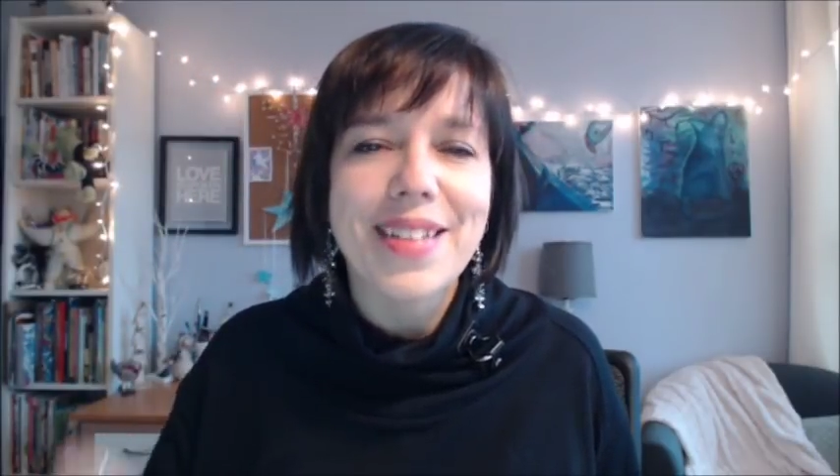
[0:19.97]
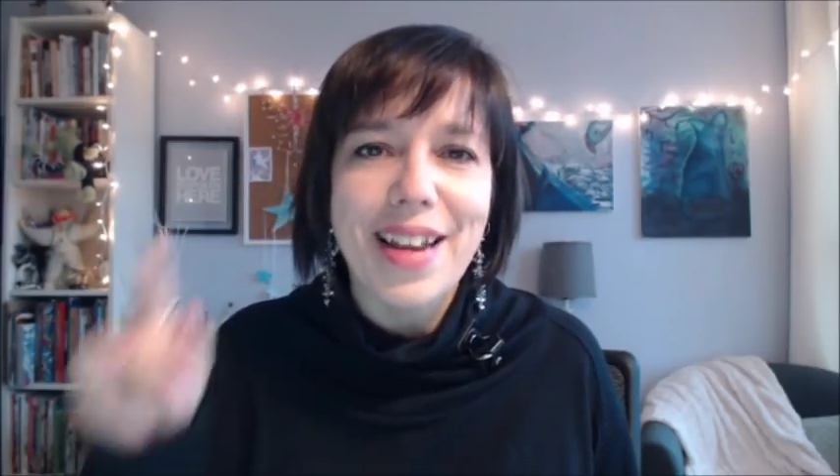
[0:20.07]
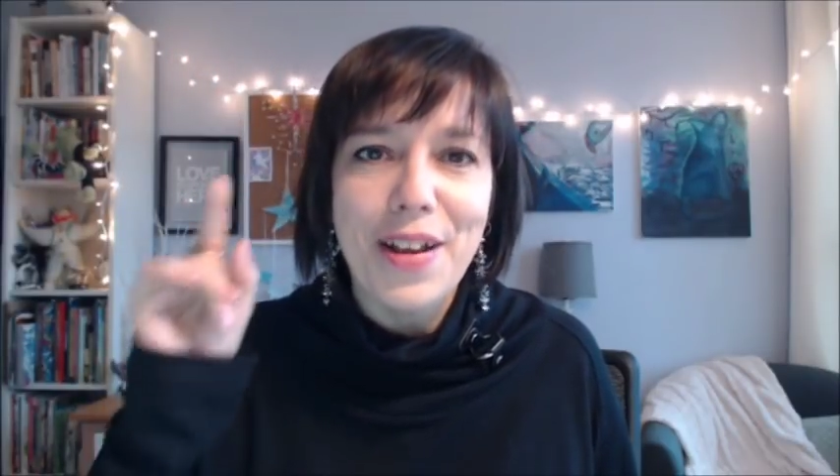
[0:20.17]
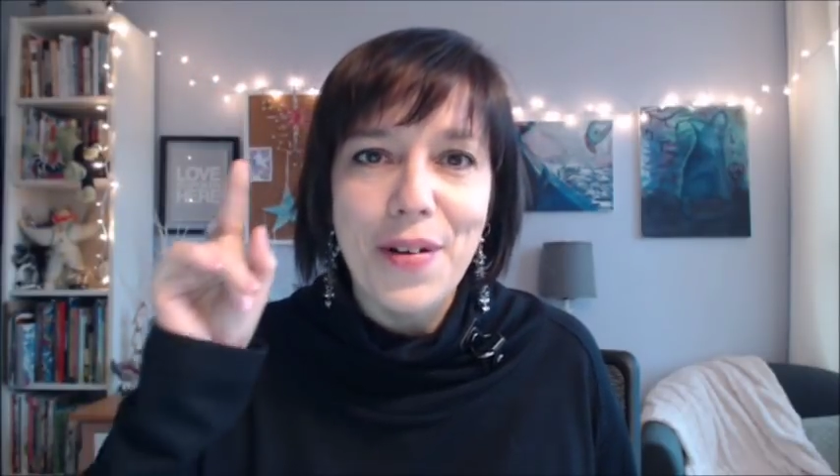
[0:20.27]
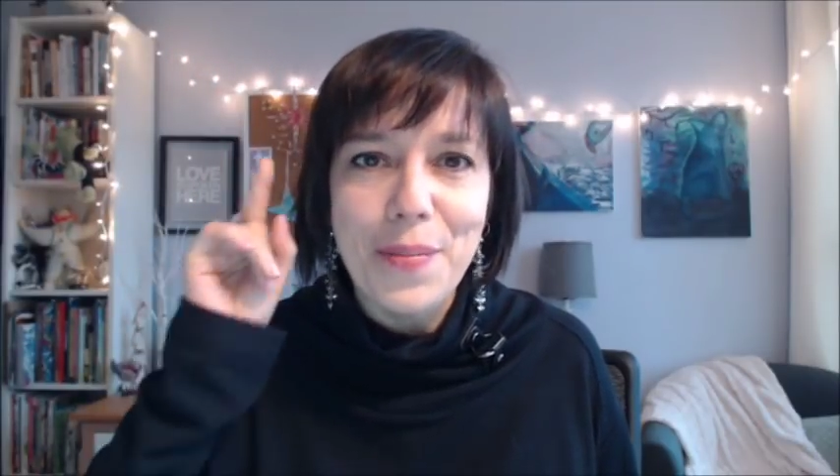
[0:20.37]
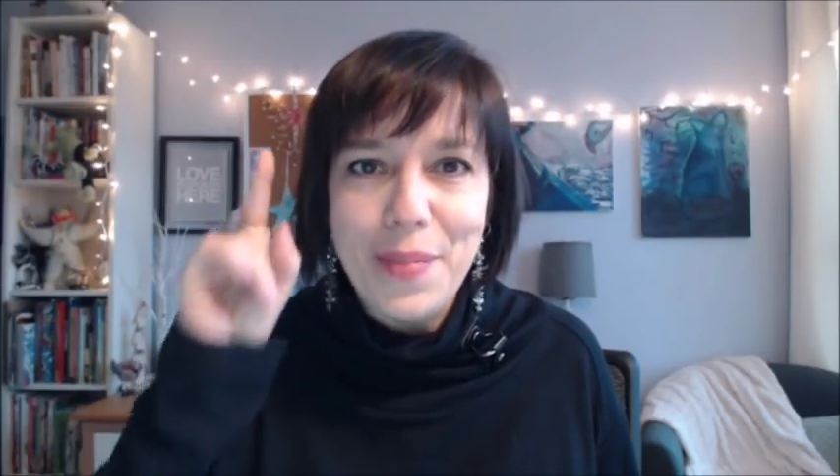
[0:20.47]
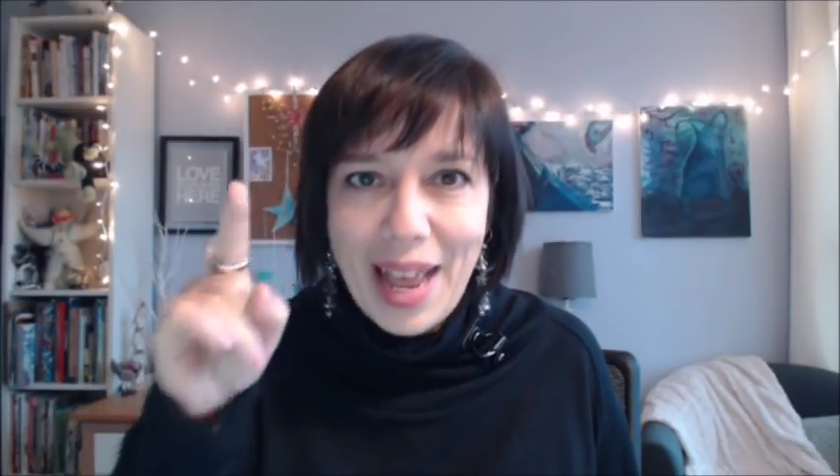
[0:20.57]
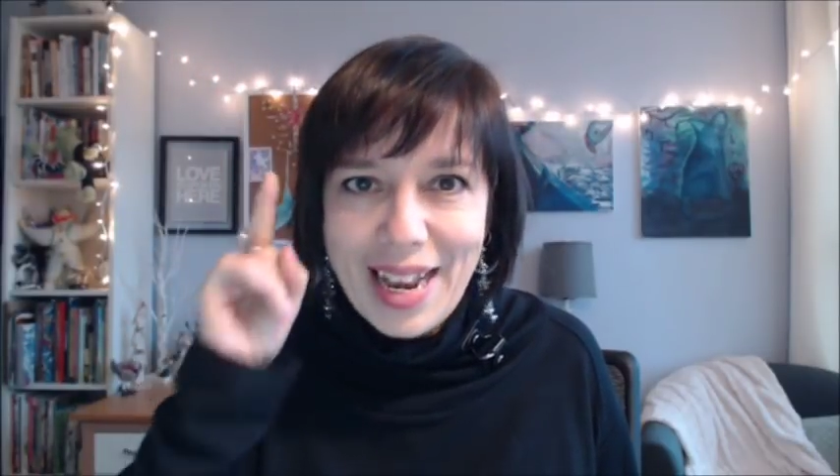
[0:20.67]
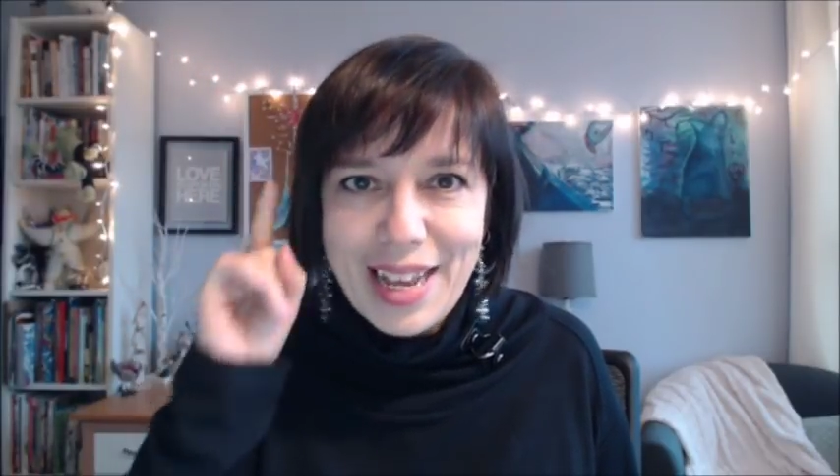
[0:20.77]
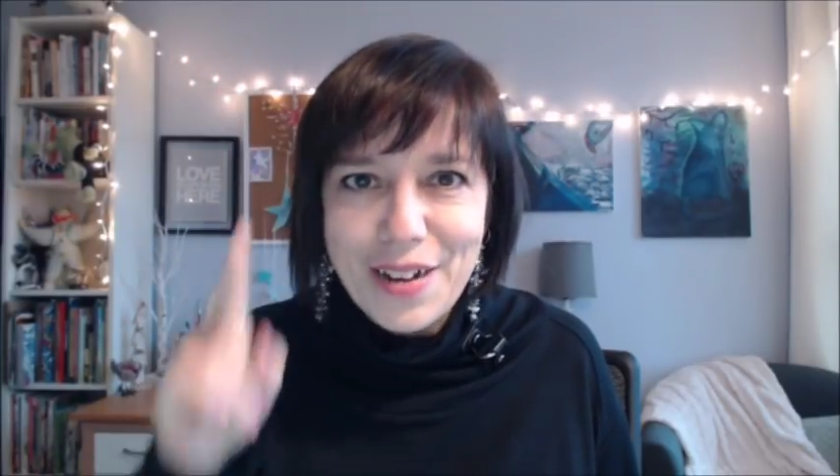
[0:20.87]
And I know
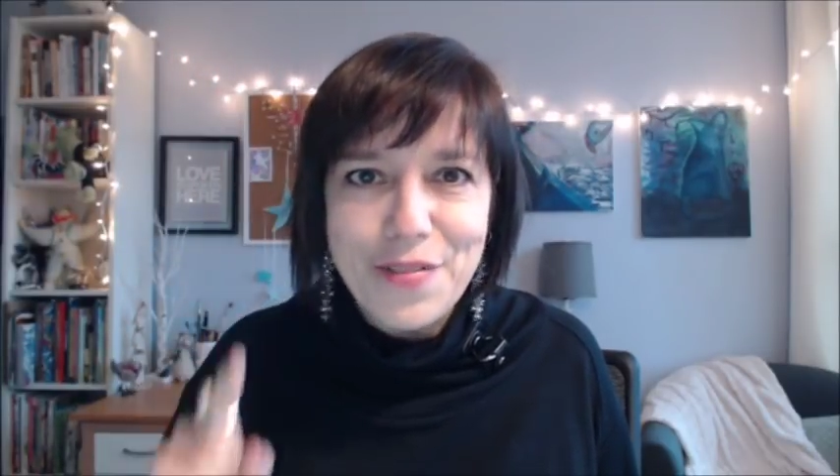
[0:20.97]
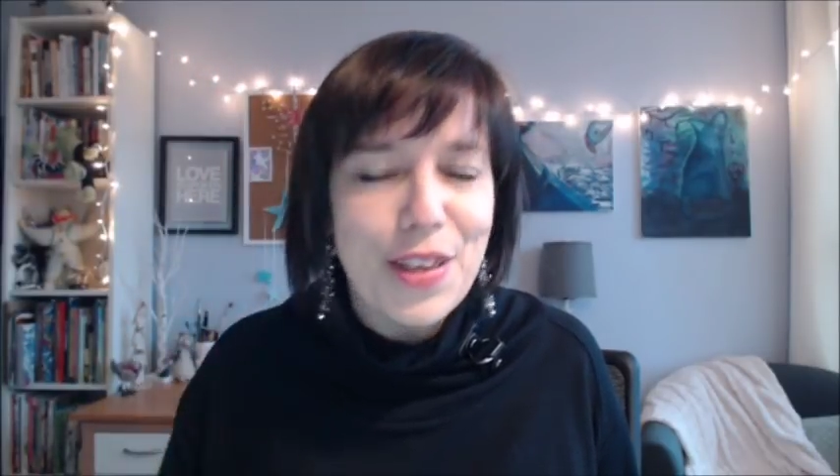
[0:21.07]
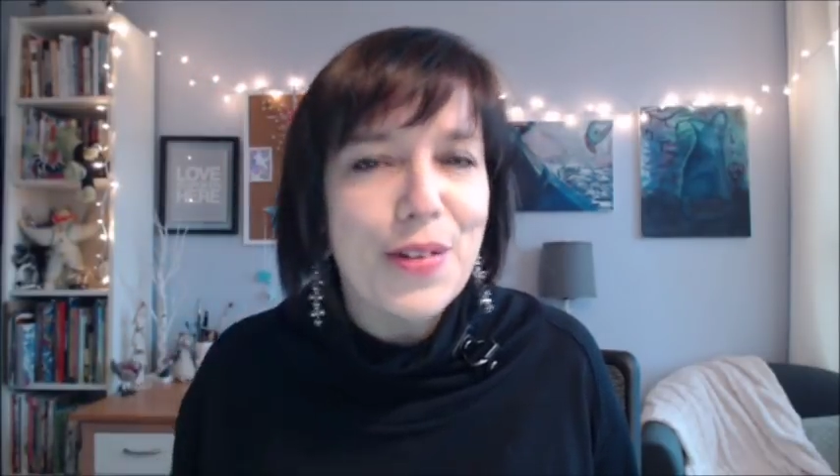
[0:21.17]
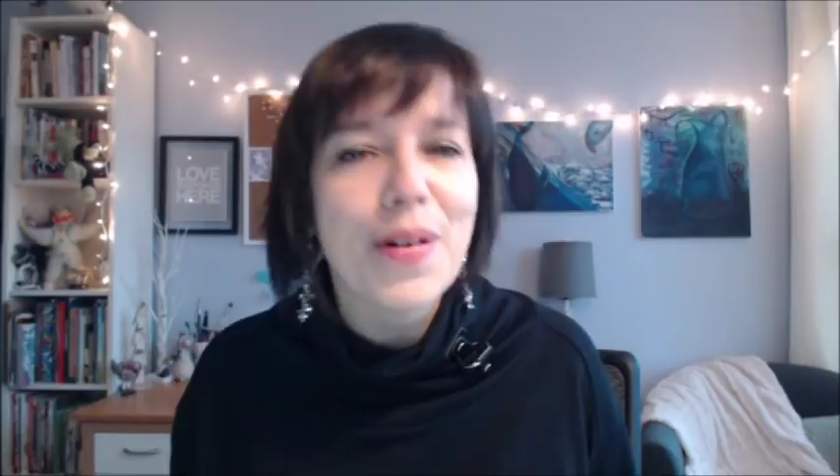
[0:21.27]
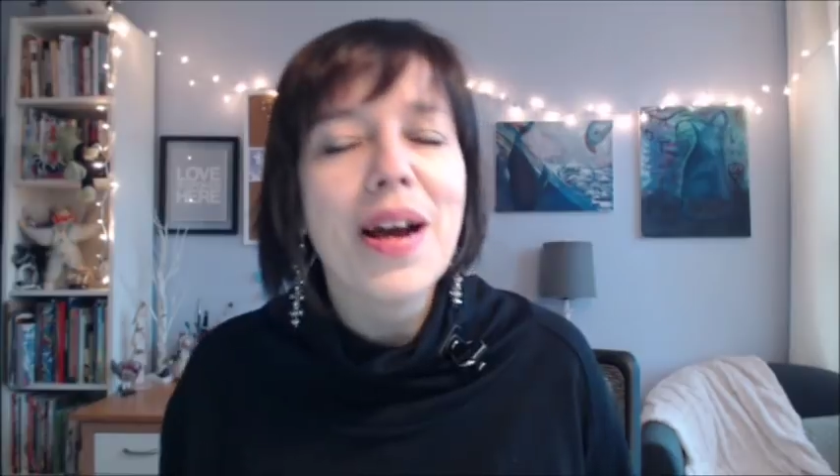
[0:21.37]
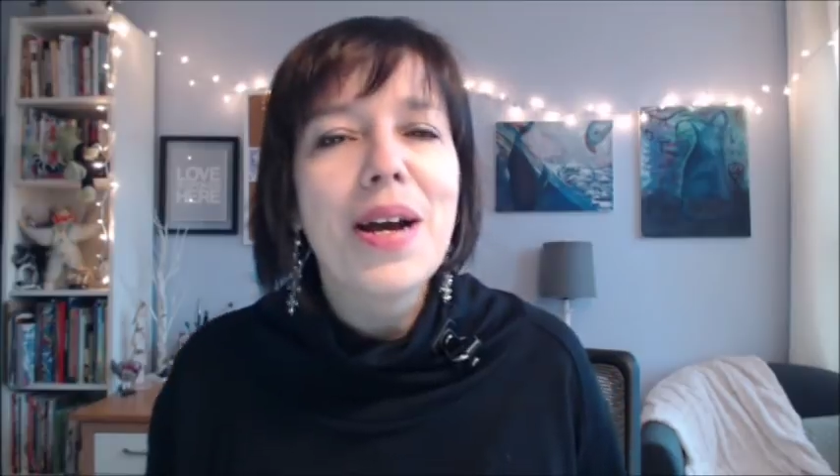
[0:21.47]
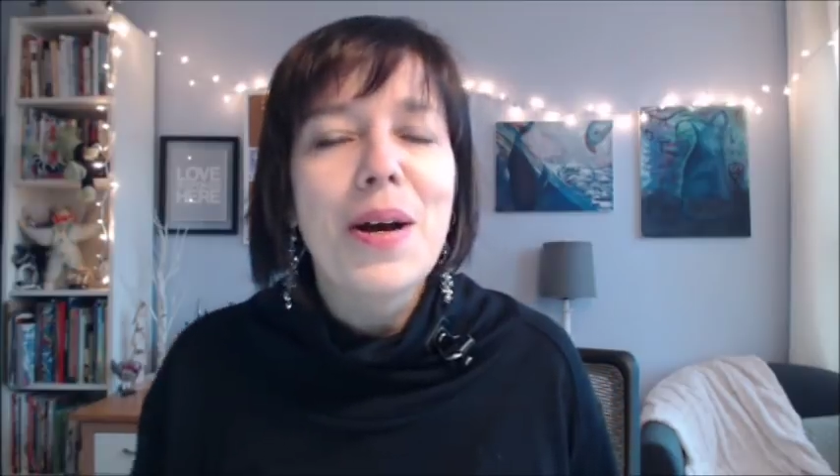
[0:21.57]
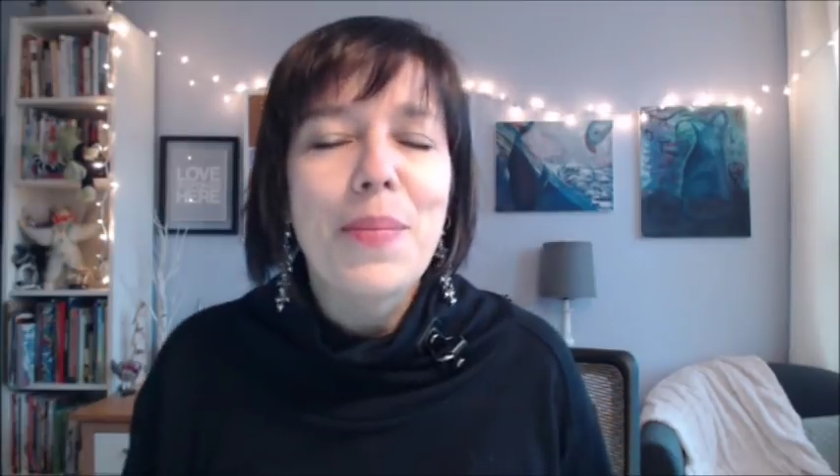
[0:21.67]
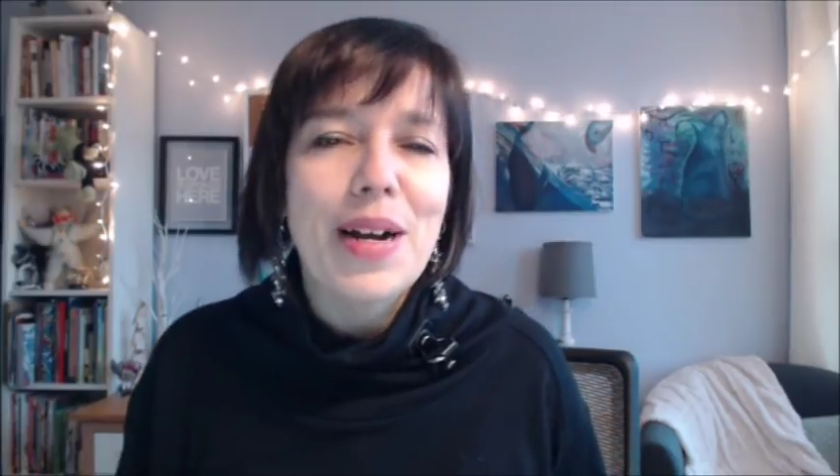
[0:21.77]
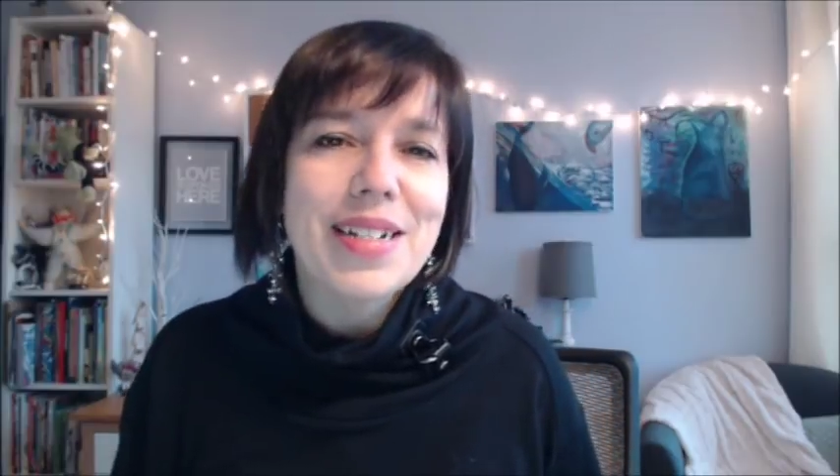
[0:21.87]
many of you
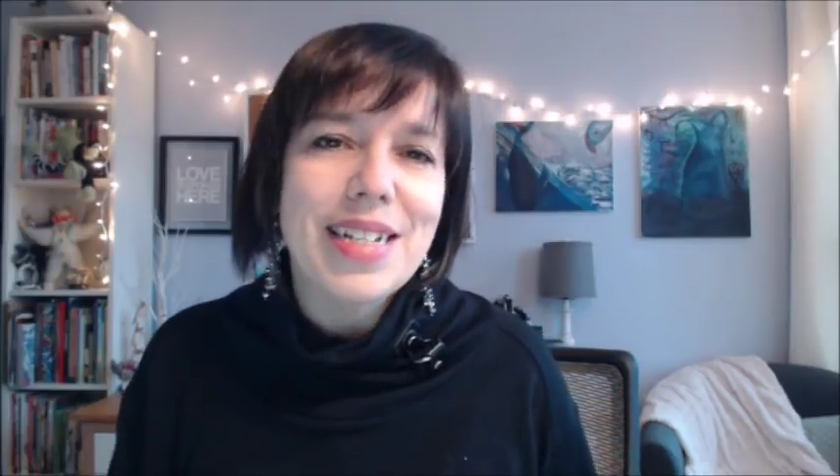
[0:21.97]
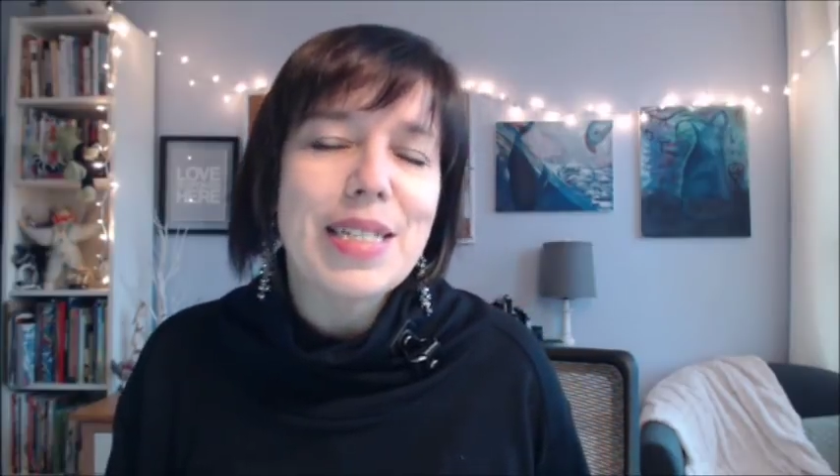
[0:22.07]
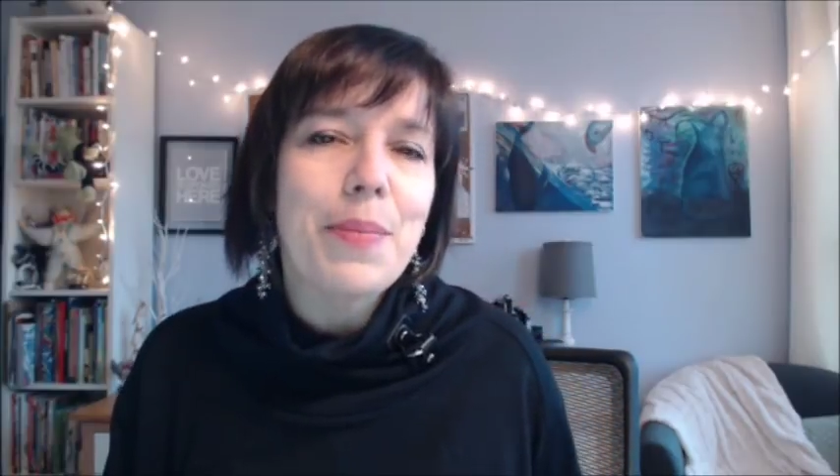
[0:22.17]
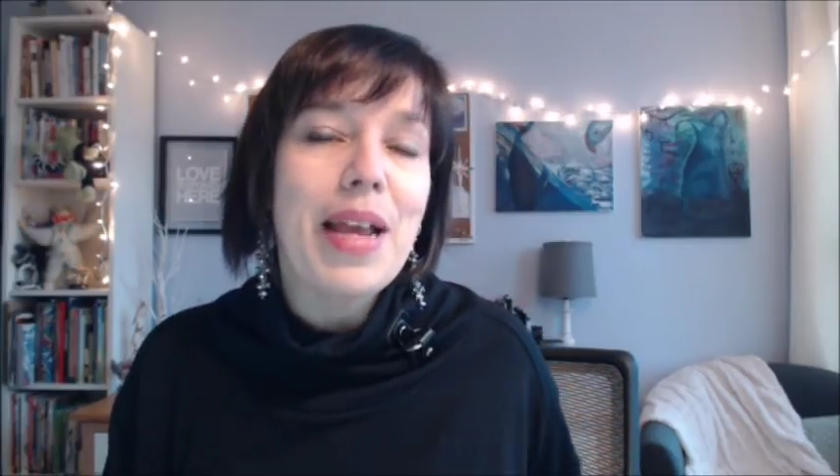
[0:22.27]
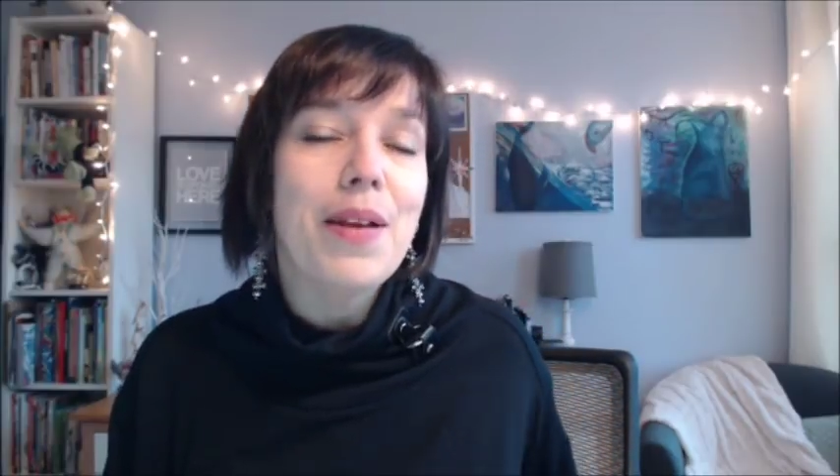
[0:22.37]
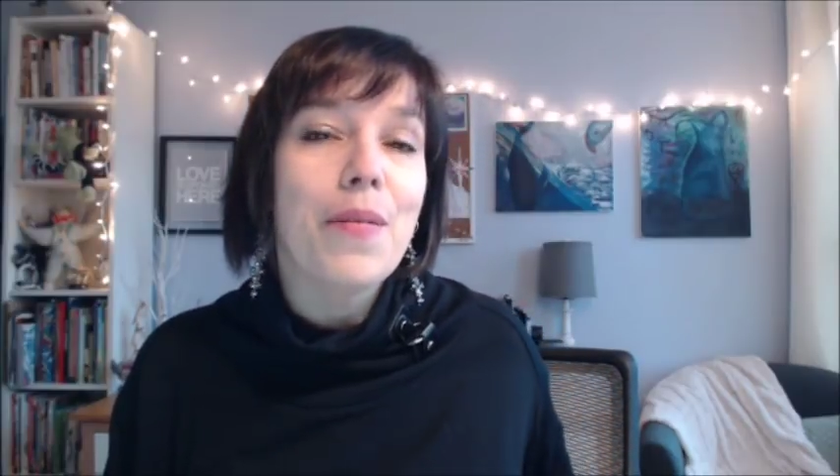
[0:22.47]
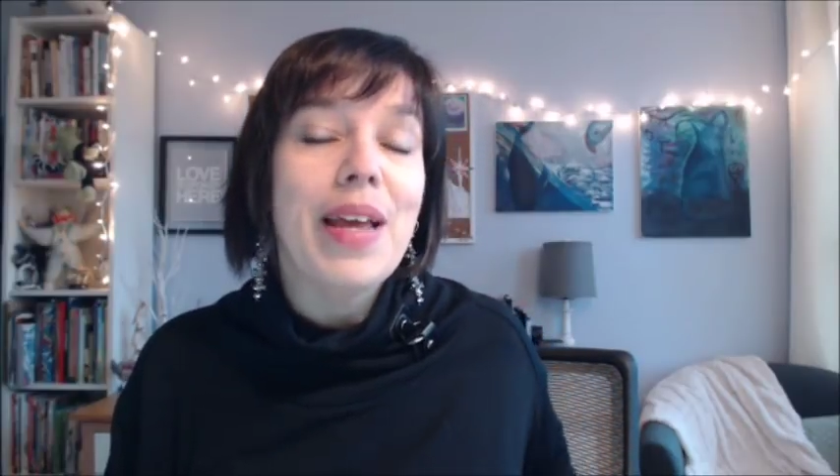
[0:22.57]
participated.